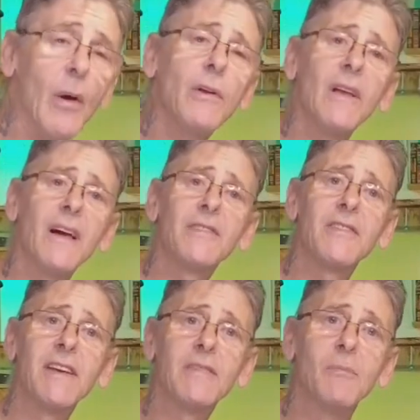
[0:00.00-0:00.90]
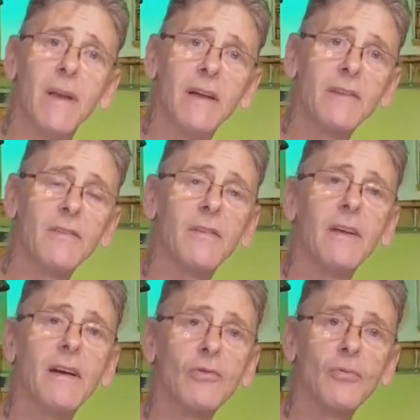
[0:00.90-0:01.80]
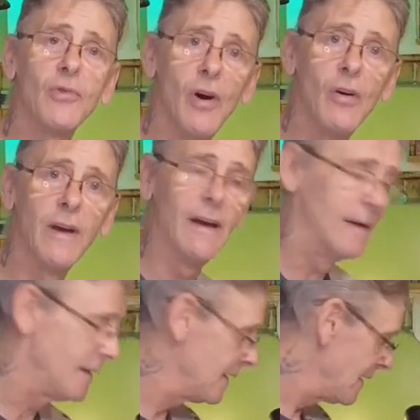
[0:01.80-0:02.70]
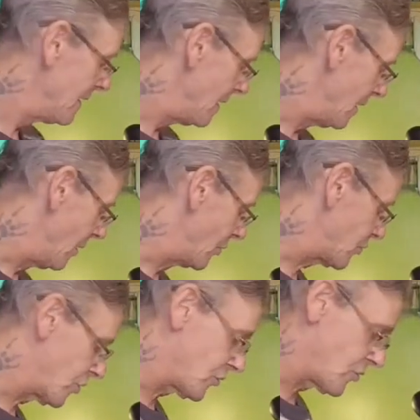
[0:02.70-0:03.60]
only lasts 6 minutes, the actual target. And I was just